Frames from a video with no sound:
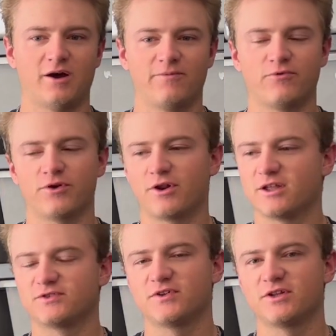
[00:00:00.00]
For today's
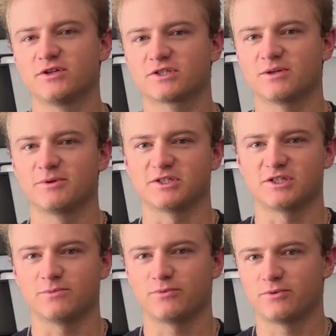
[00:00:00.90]
video, it's going to be a
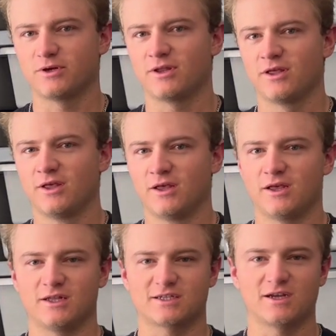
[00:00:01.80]
simple one.
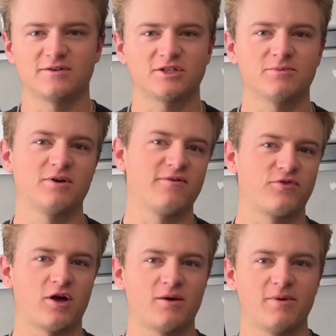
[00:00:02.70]
It's kind of something I've
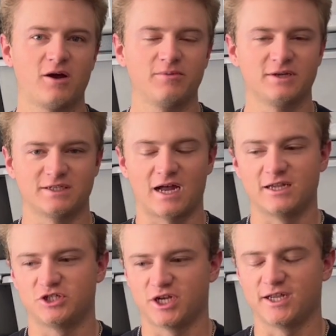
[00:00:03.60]
thought about because I
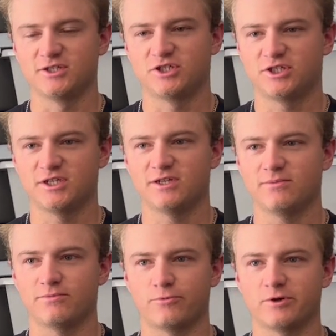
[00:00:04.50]
changed it
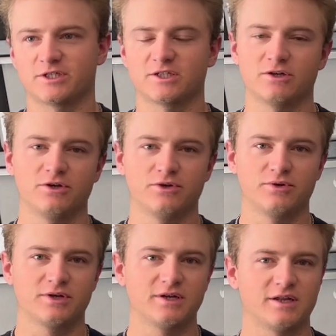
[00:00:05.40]
once I started
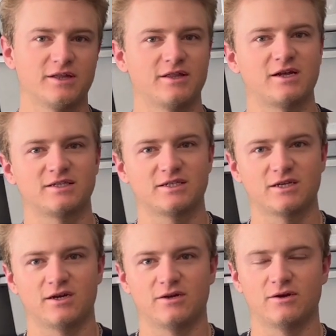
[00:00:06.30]
doing it, and that's
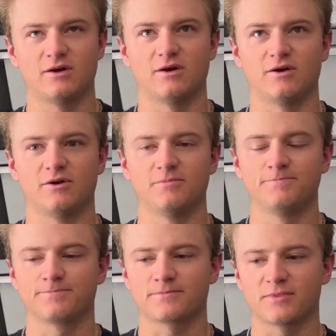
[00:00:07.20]
how
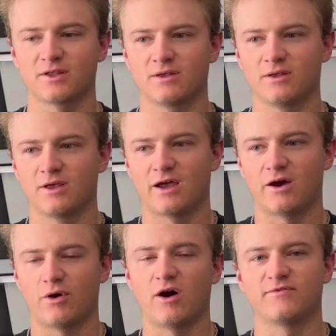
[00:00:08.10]

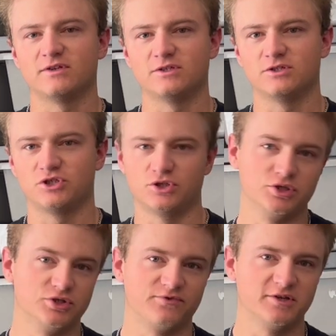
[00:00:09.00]
often should
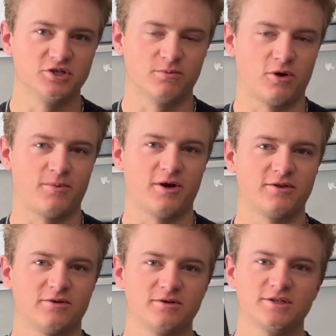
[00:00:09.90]
you feed your ball
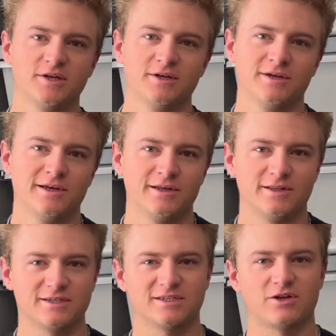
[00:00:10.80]
pythons.
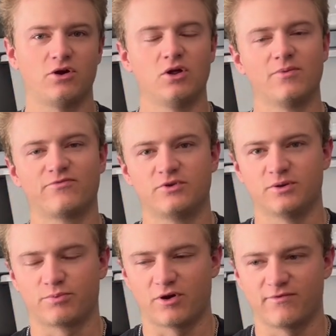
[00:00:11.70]
This is all up to
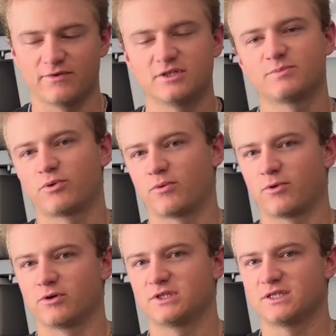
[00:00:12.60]
preference per
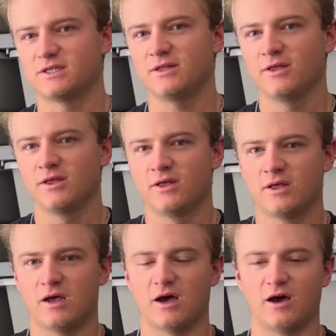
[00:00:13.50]
person,
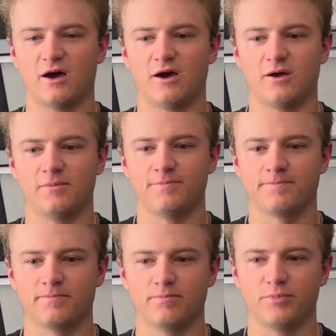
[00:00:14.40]

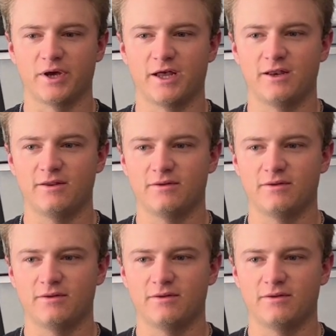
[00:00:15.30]
but